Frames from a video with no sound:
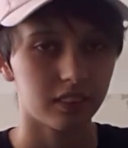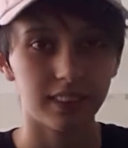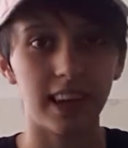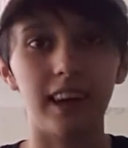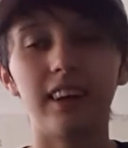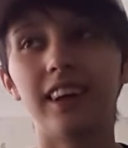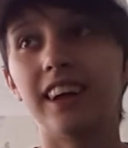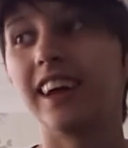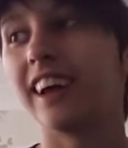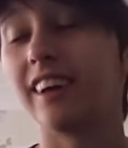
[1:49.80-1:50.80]
yeah.
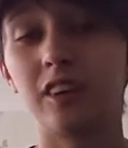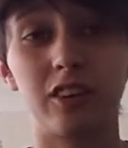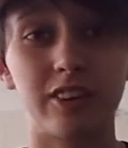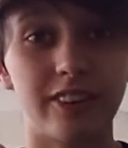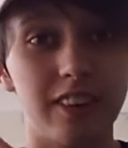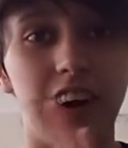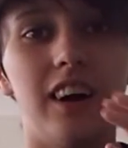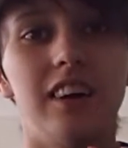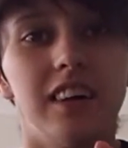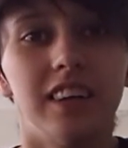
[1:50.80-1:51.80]
I just,
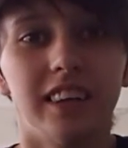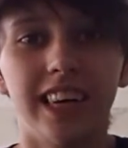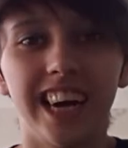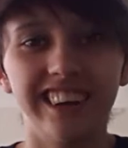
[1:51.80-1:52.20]
oh.